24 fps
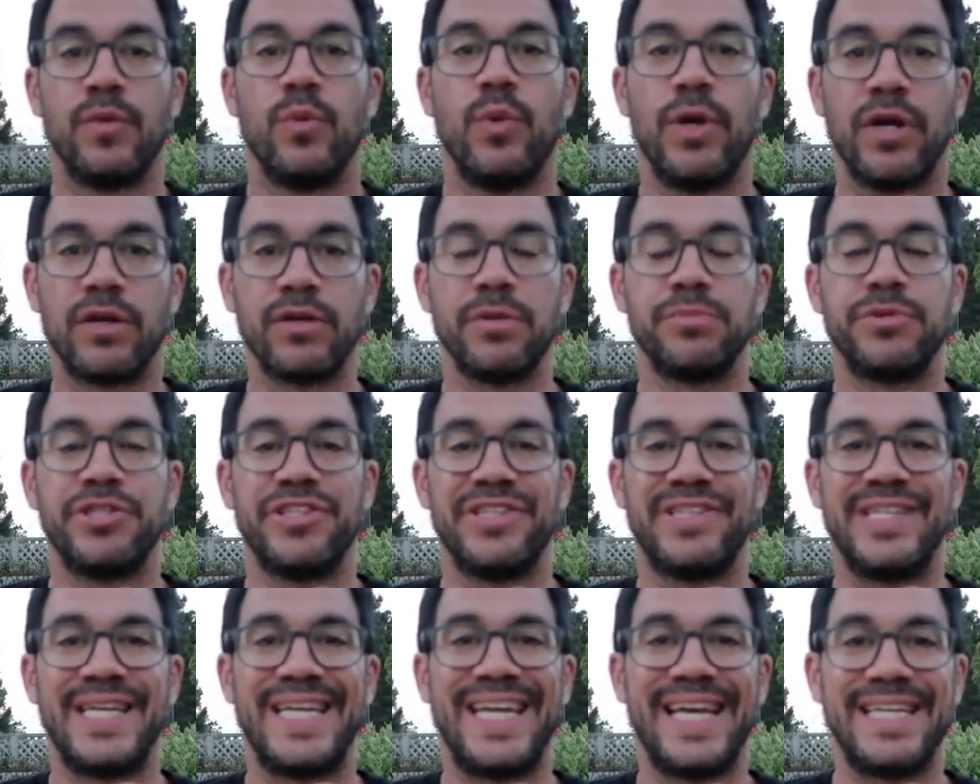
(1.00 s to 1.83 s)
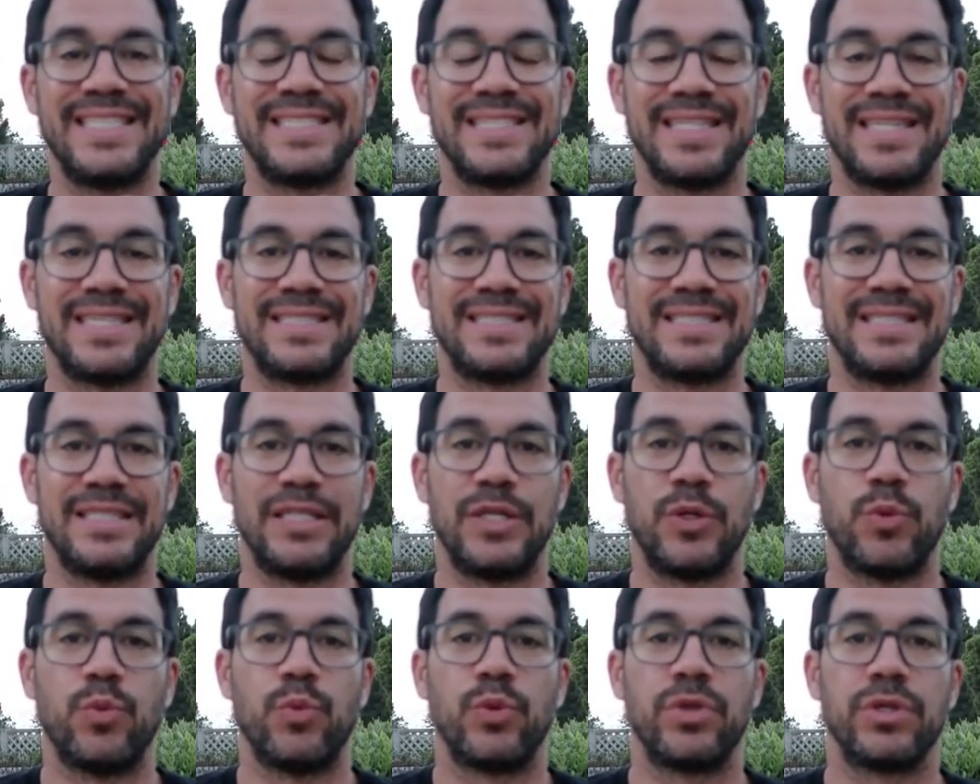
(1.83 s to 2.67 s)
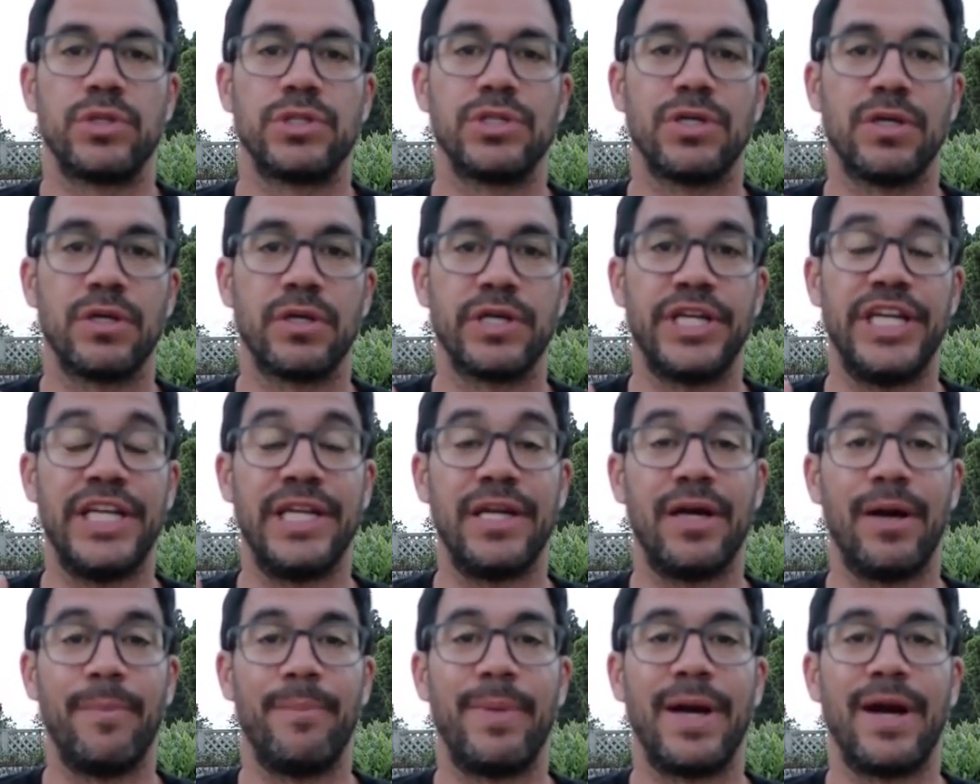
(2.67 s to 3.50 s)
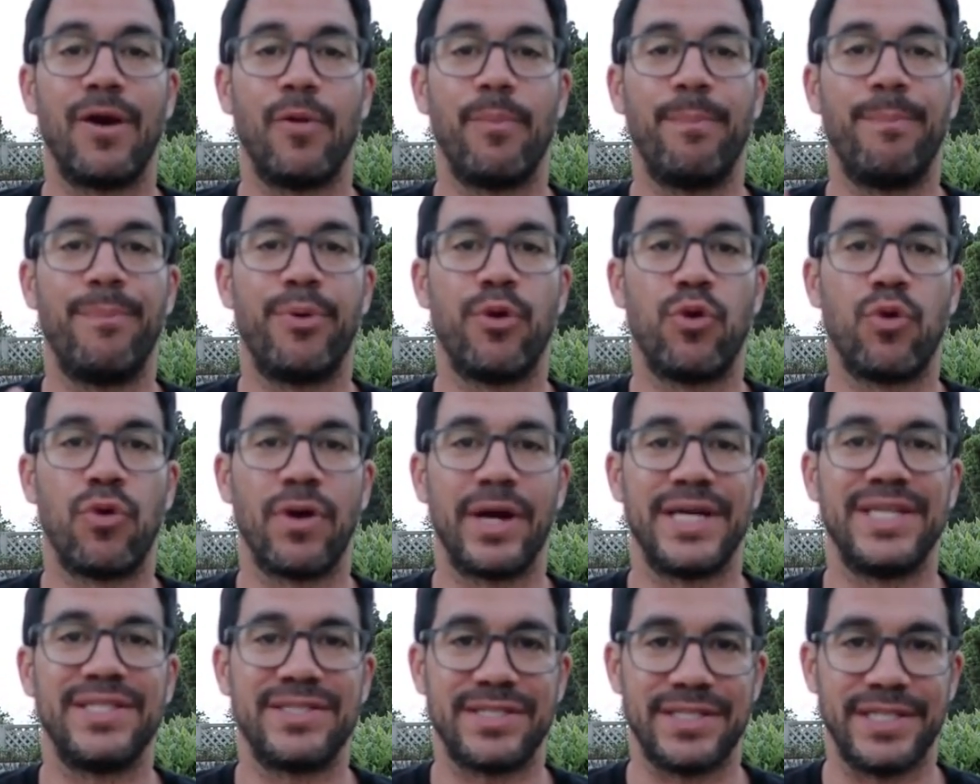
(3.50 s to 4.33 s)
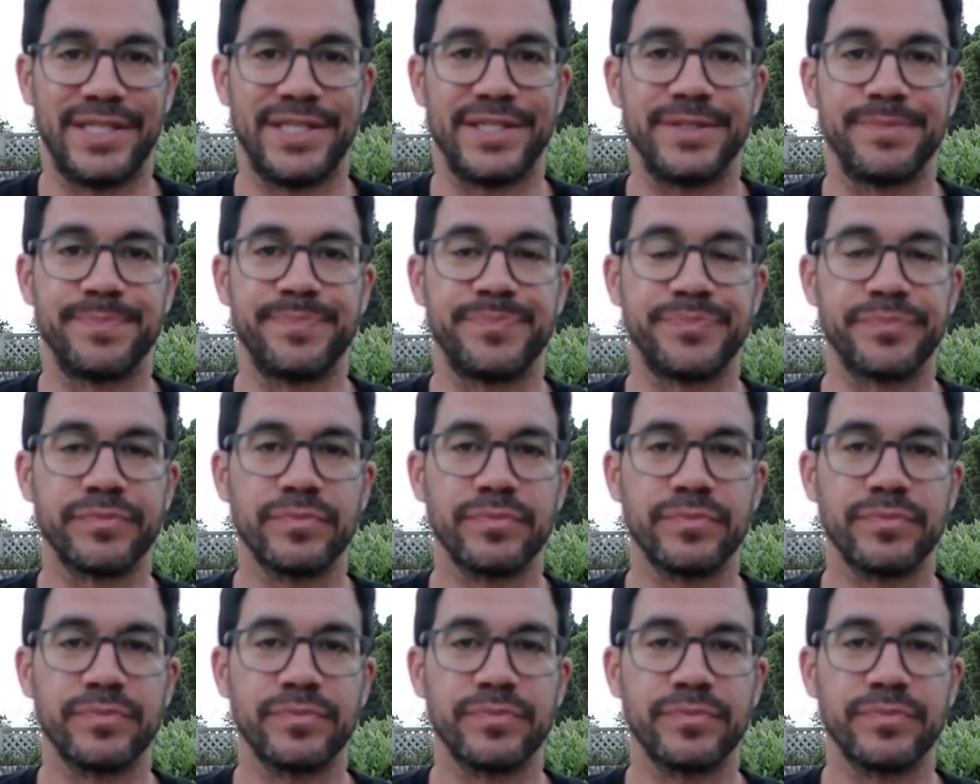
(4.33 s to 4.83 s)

Welcome to today's lesson. We're talking about pricing.